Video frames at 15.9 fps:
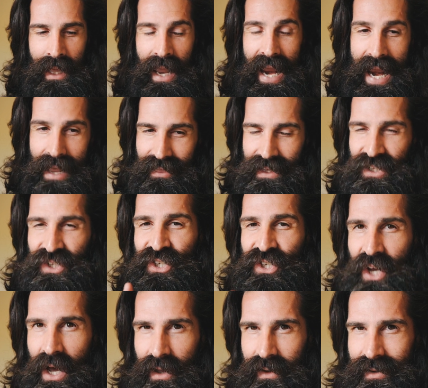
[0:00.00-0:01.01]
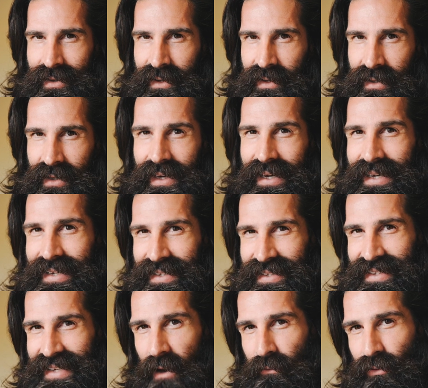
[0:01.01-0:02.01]
and the sun is
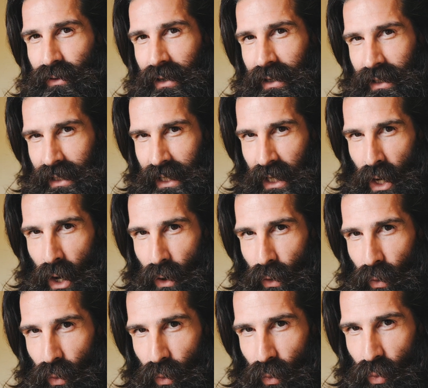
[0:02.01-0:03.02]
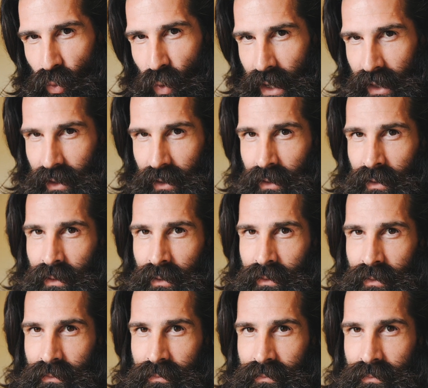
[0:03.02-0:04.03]
definitely winning.
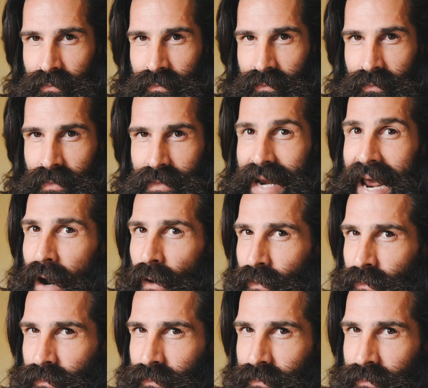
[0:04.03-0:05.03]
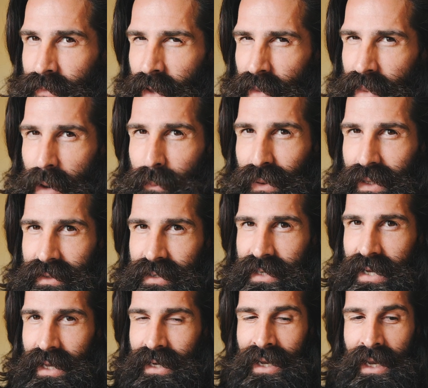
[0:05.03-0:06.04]
Now, that being
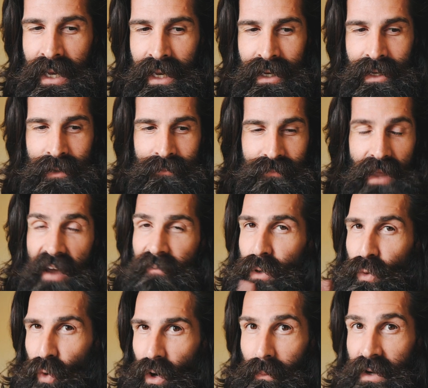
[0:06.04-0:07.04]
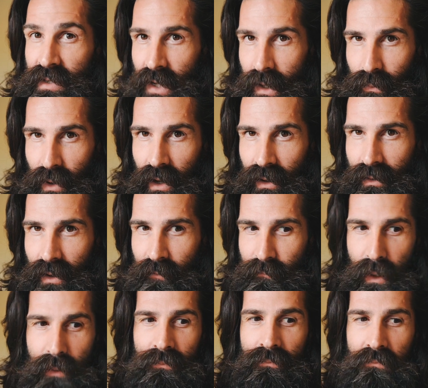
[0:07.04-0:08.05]
said, I've been wearing my sunblock. I've
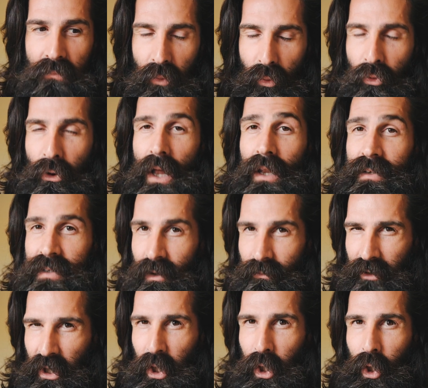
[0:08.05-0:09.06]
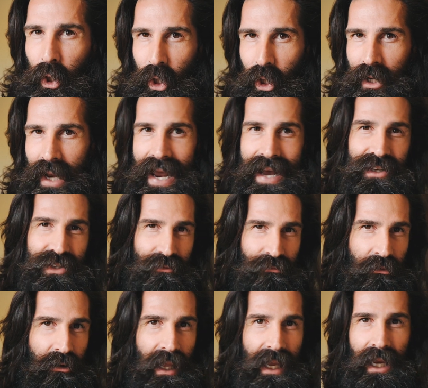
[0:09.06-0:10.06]
been relatively good as of
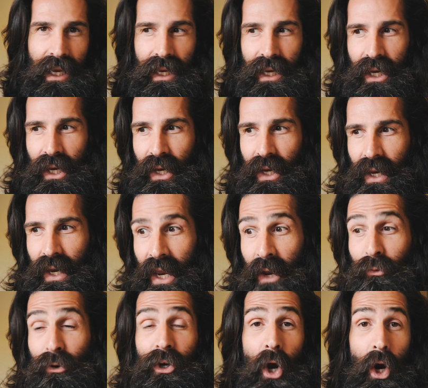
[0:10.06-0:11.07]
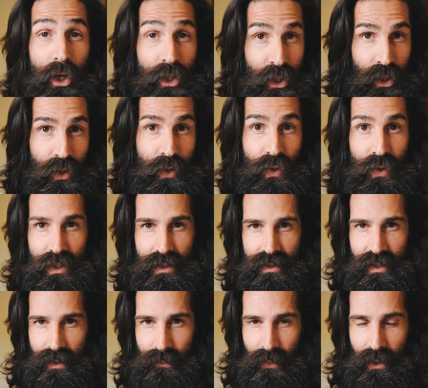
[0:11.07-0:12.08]
late in regard to using
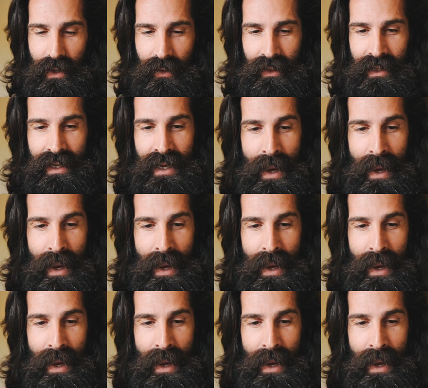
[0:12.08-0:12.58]
sunblock,